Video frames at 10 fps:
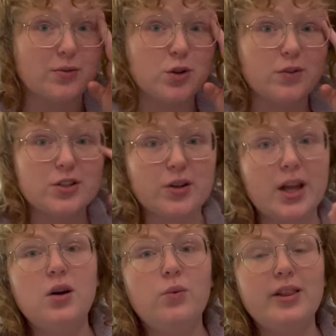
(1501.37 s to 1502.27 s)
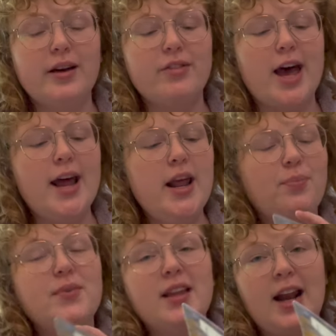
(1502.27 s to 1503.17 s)
over. So like, we love that.
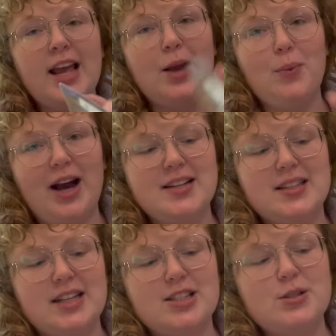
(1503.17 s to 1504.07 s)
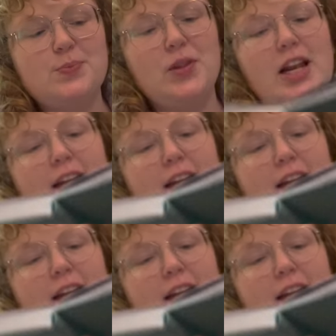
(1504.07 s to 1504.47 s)
Then I came back to this and I